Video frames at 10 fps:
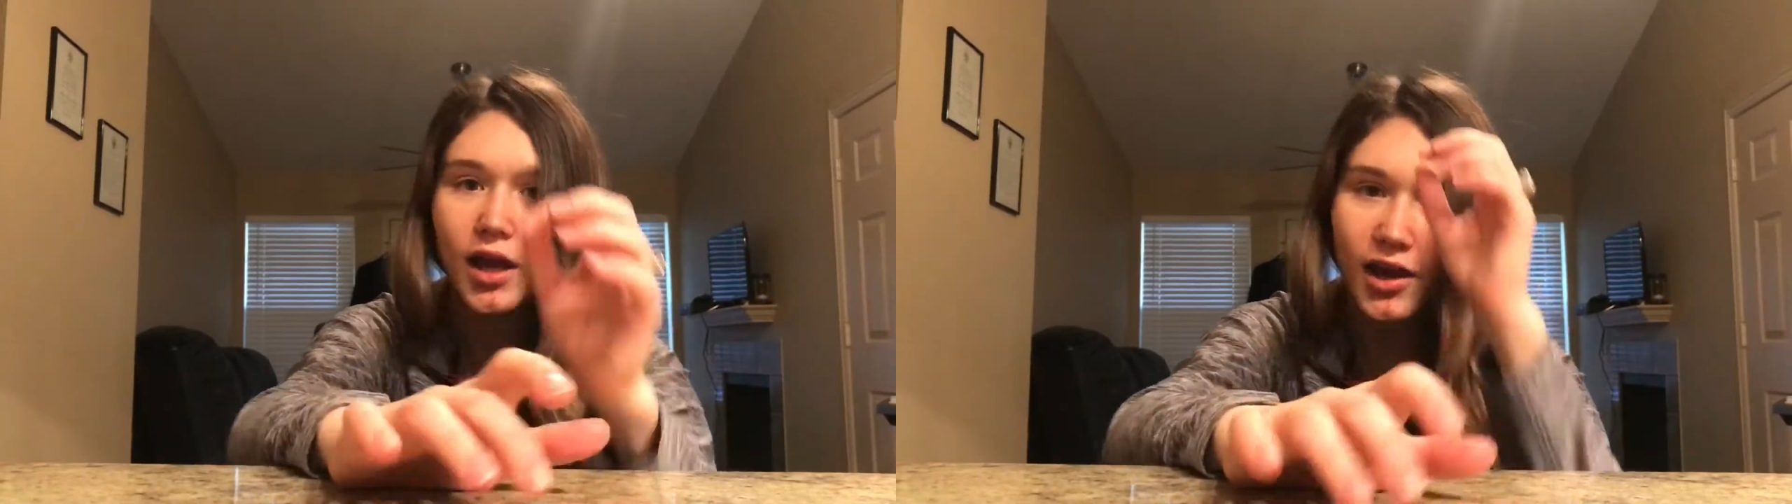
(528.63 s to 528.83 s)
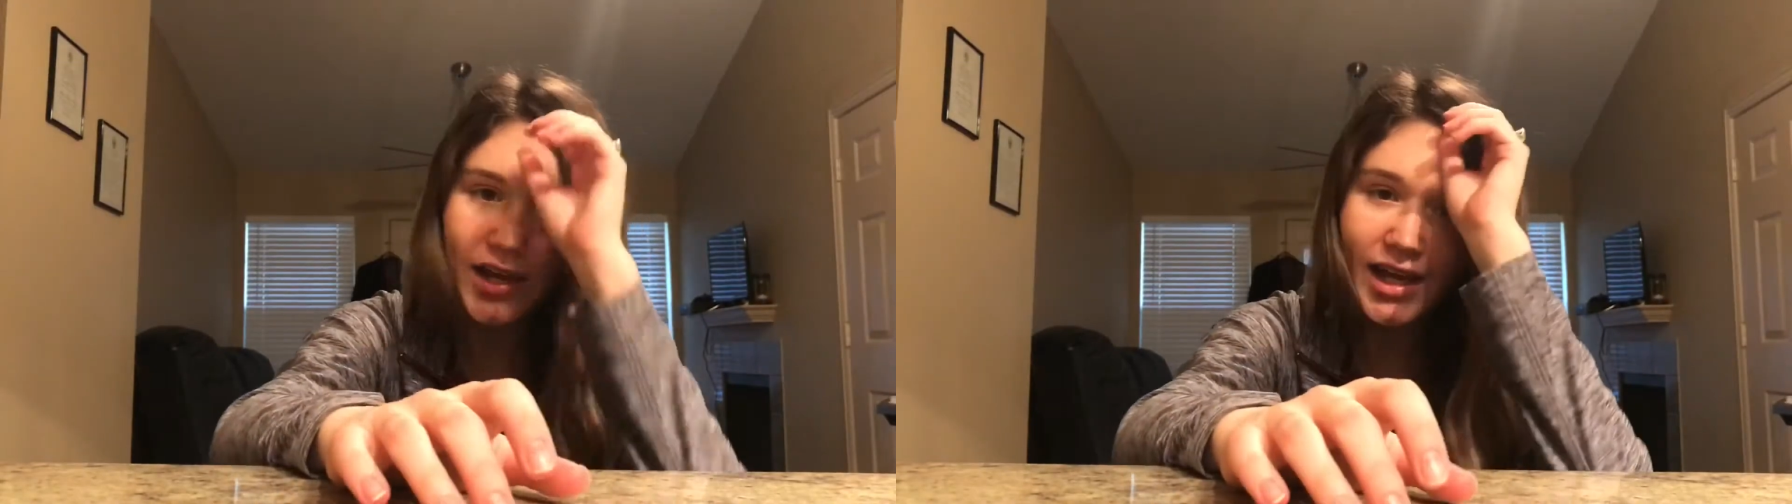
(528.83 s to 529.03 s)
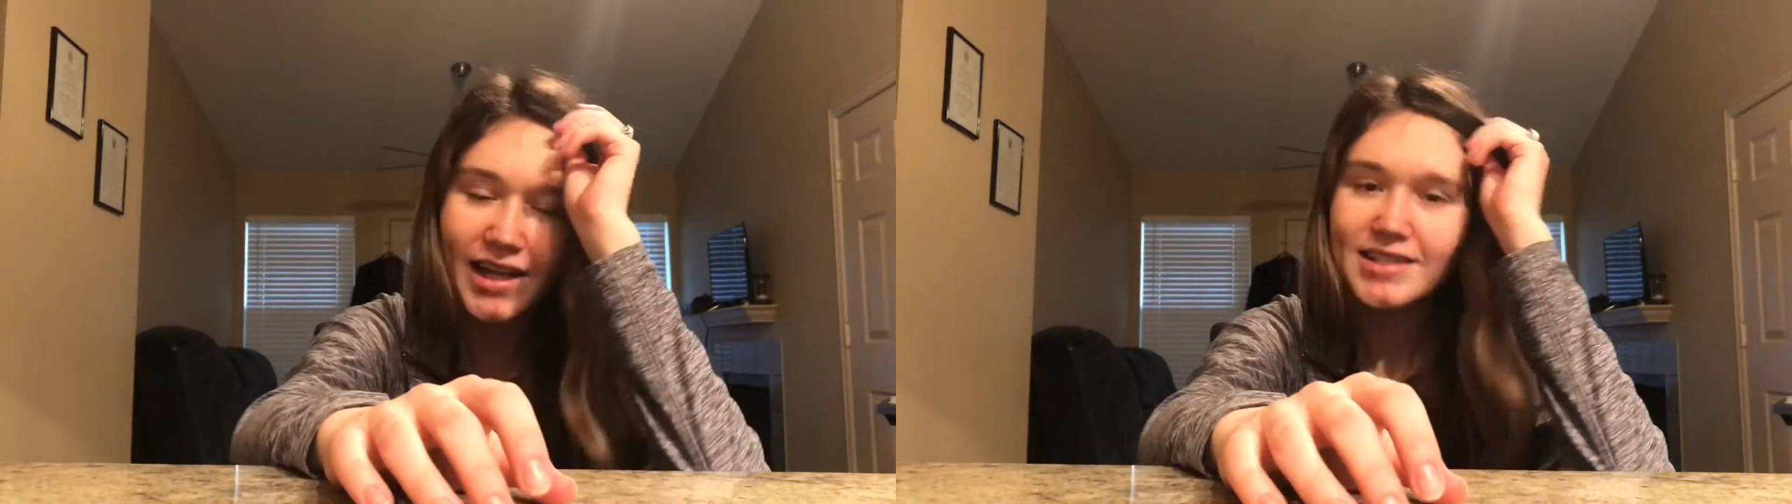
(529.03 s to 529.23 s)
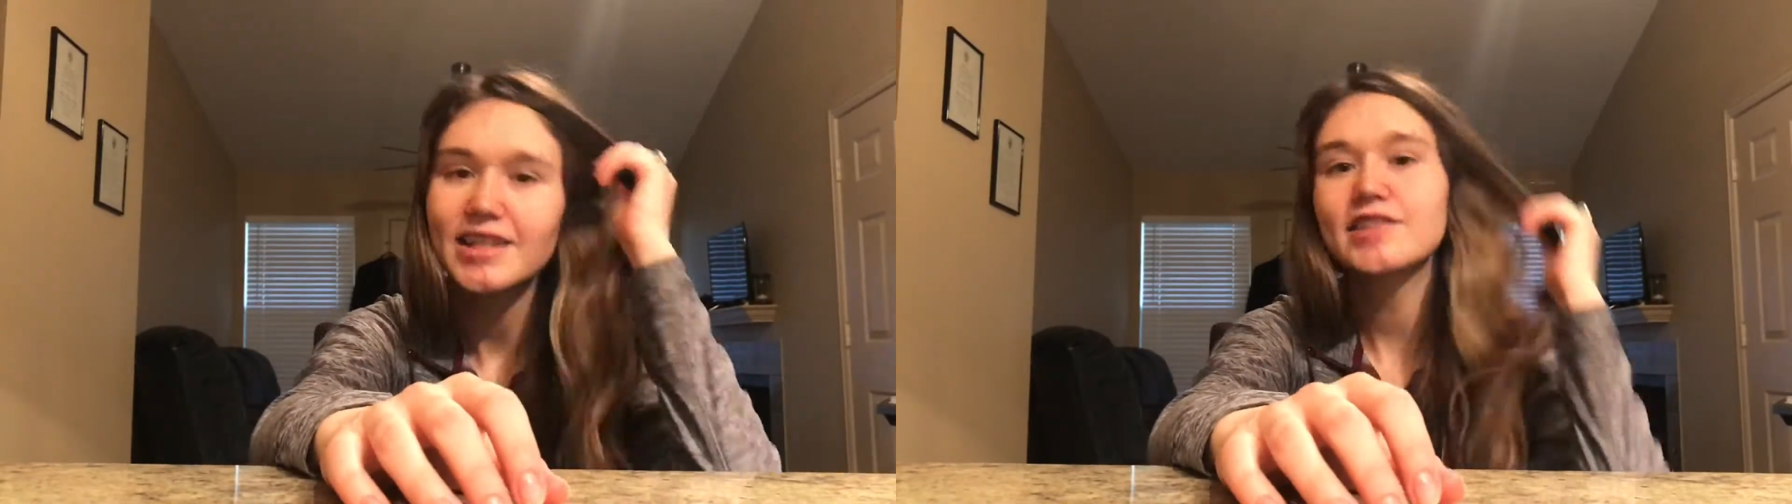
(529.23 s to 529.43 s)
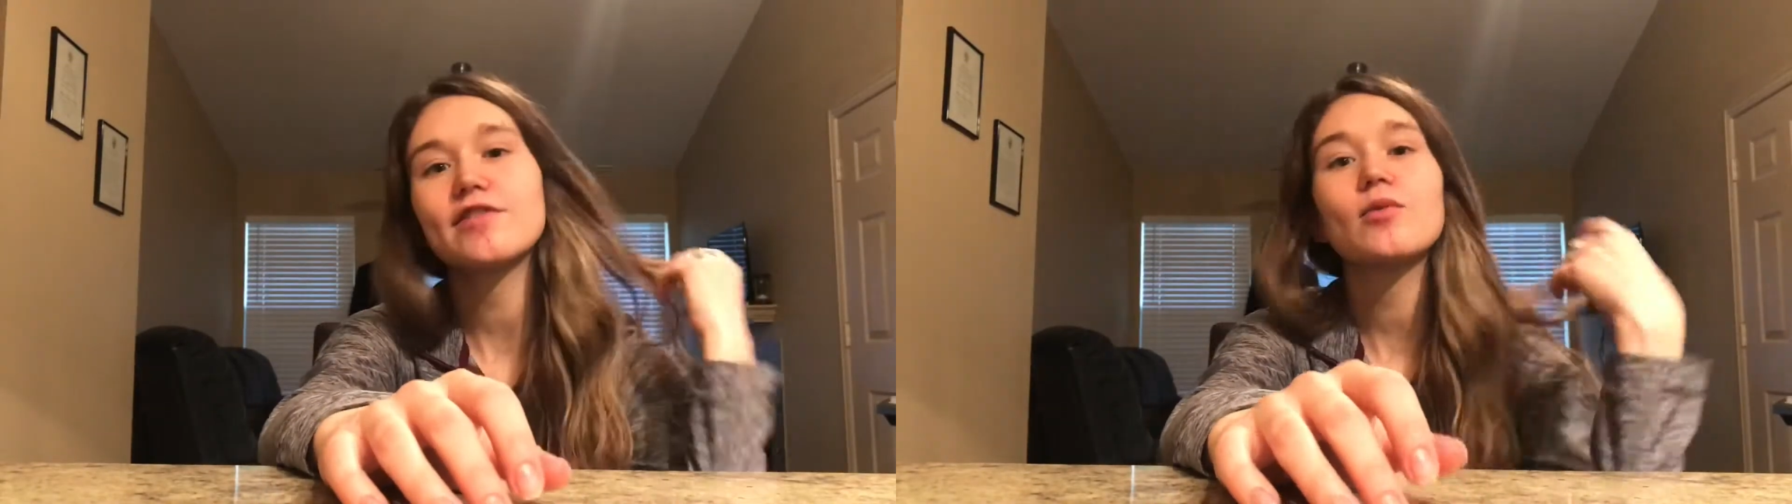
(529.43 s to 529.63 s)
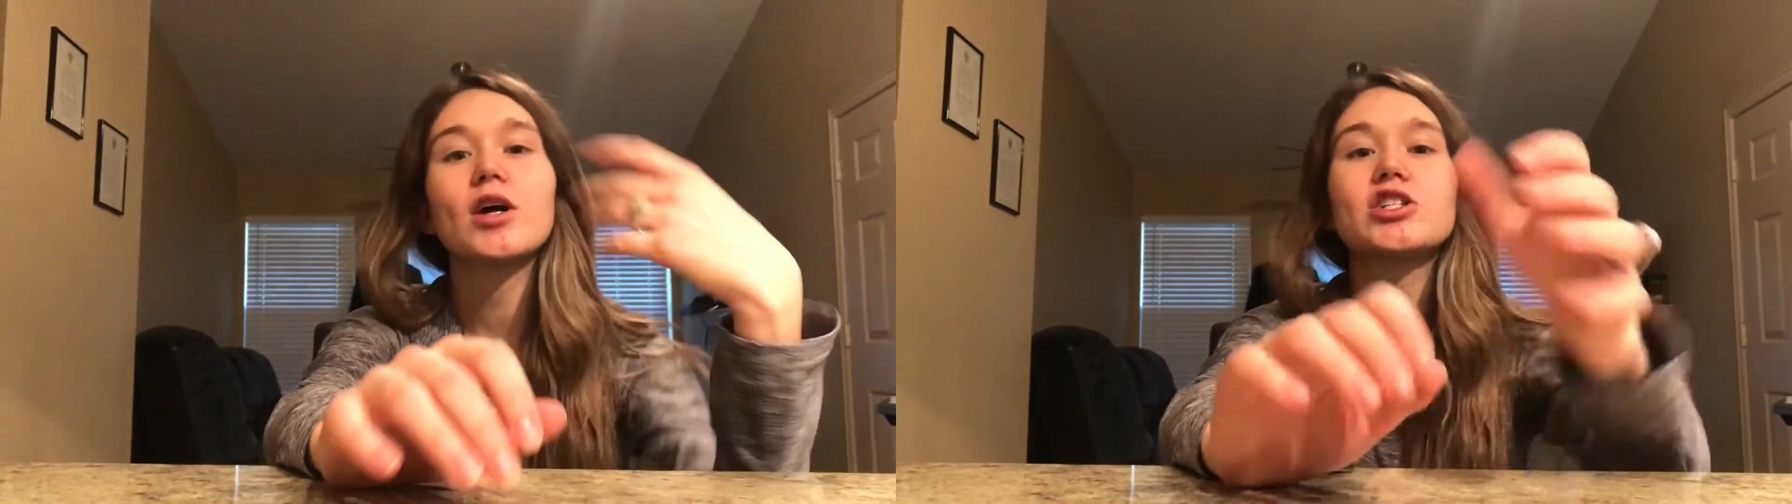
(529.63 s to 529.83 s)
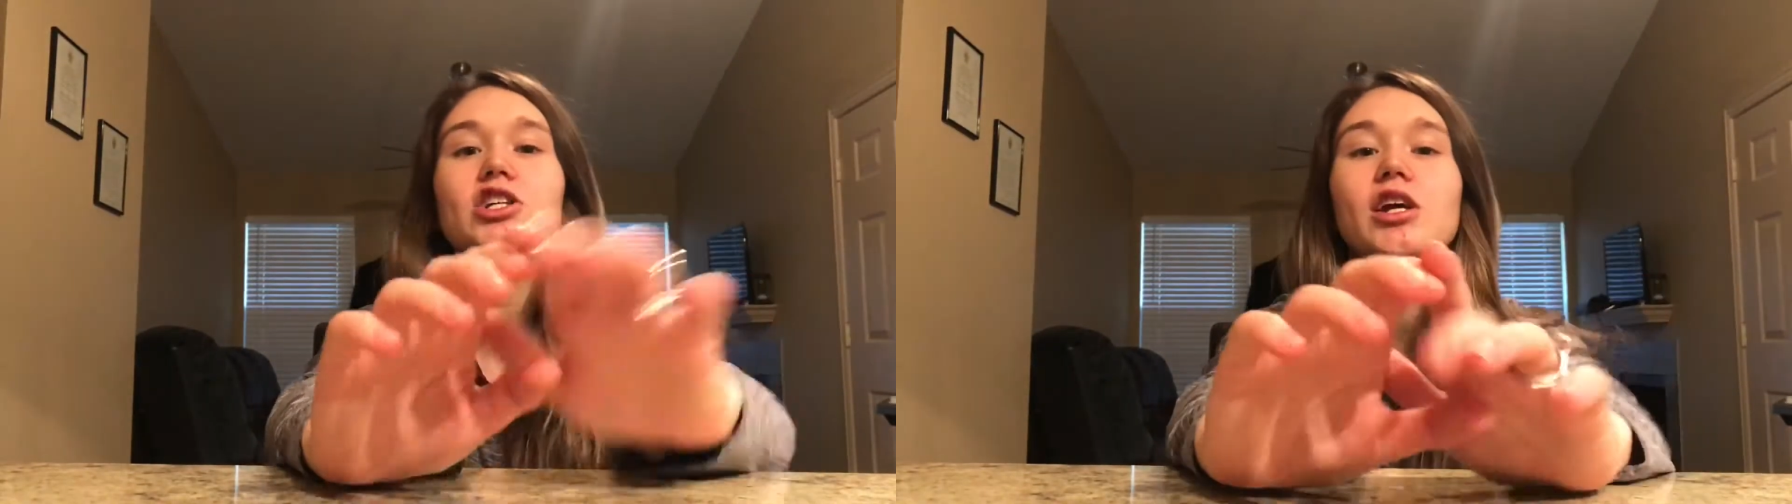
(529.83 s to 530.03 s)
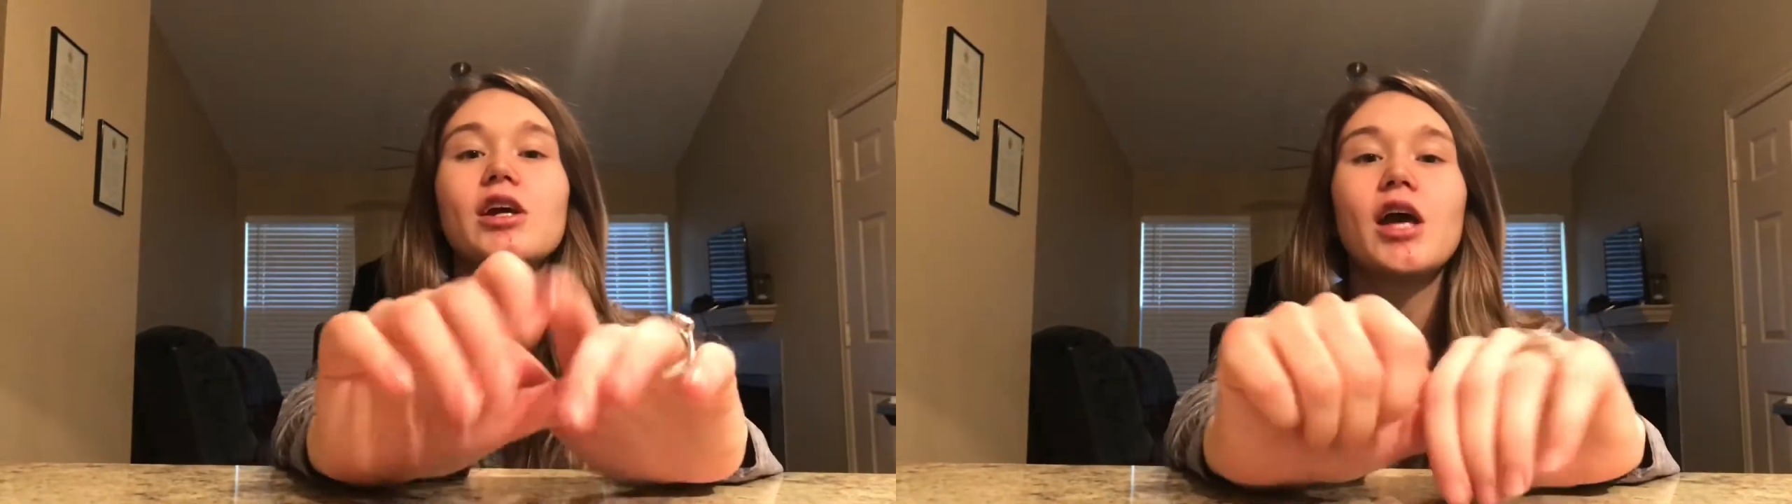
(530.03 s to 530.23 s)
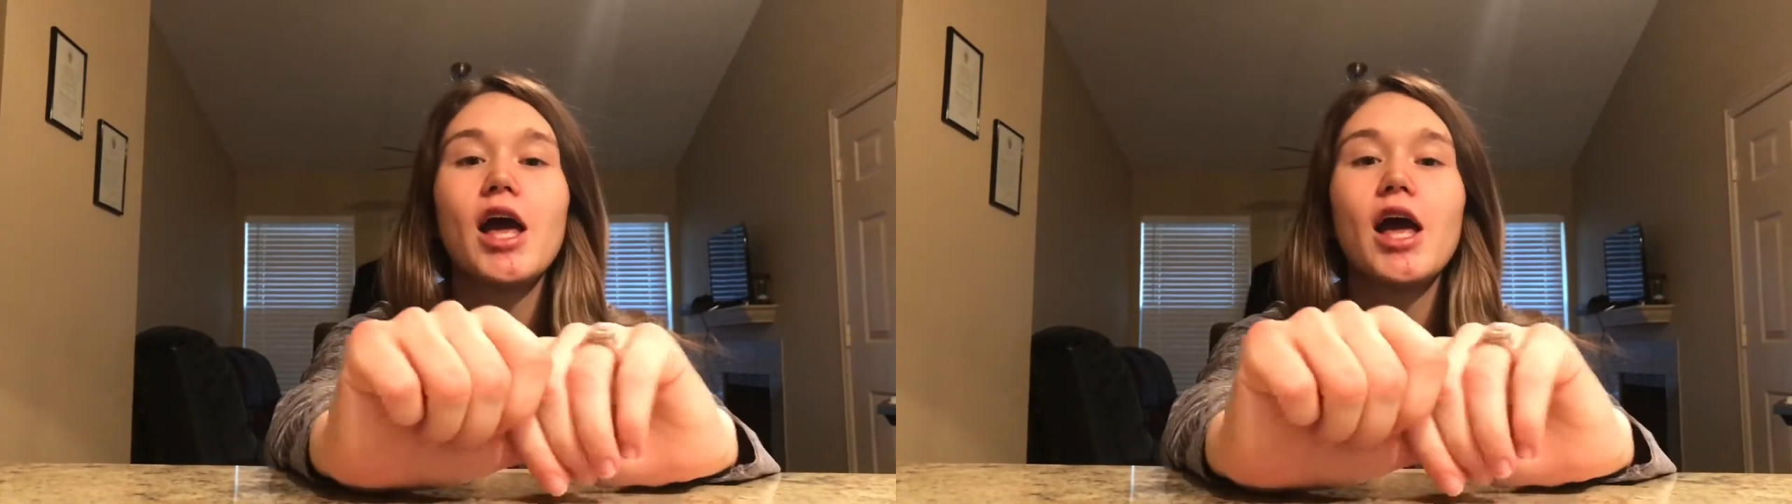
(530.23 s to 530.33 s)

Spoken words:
Okay guys, thanks for watching.